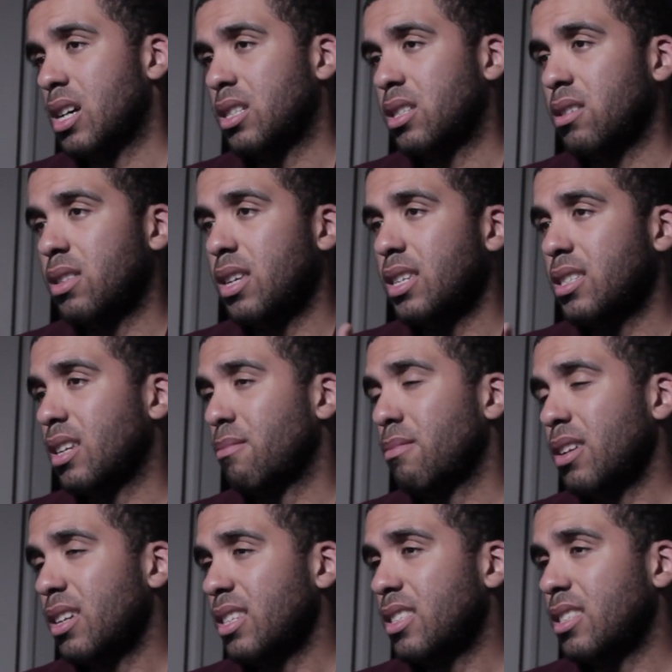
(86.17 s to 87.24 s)
So I'm
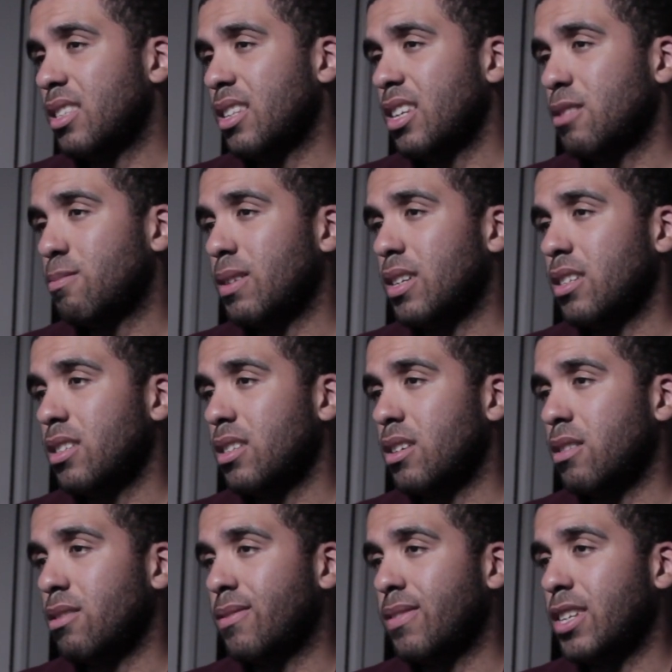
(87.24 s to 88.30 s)
going to listen to this because, you
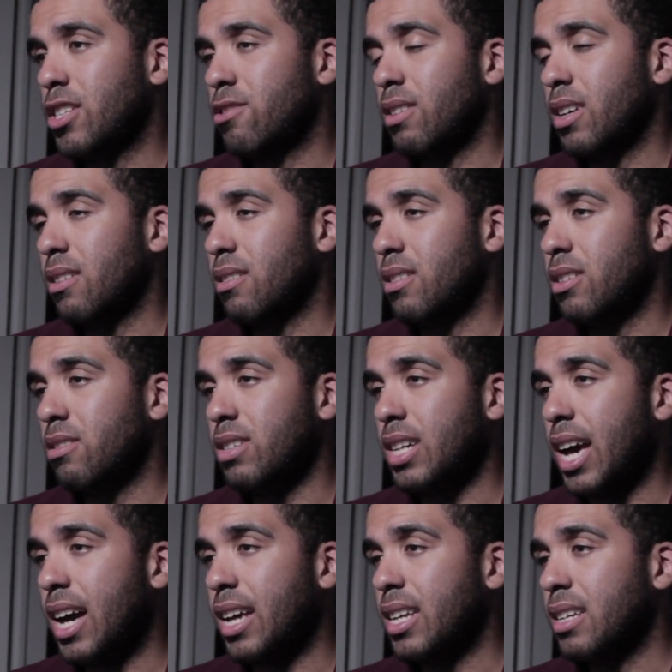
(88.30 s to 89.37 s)
know, it's featuring Lil
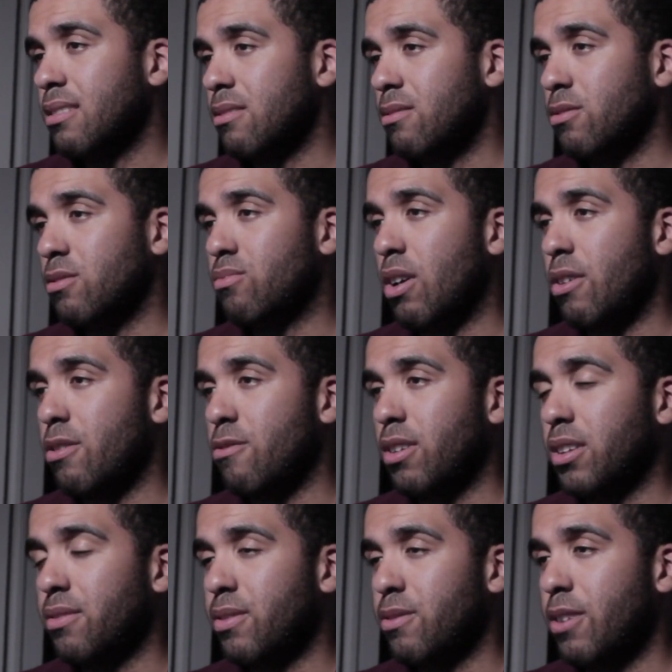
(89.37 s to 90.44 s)
Yachty, who's very
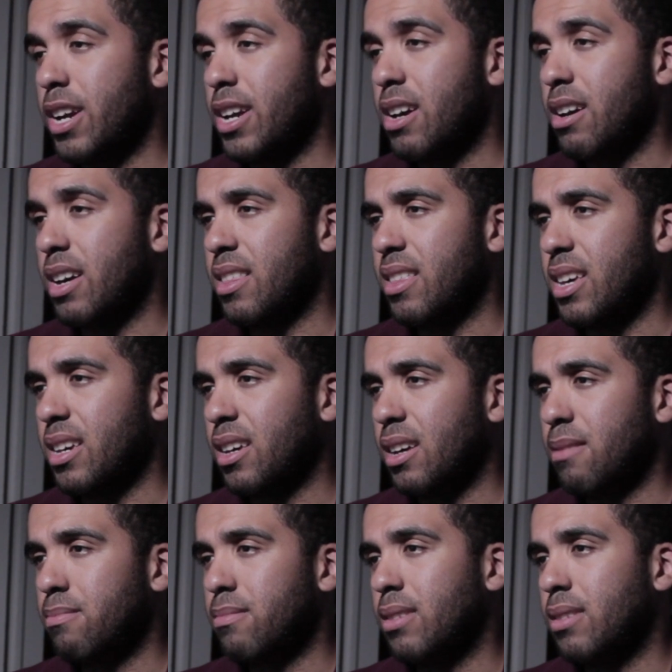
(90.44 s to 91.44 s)
relevant right now, I think.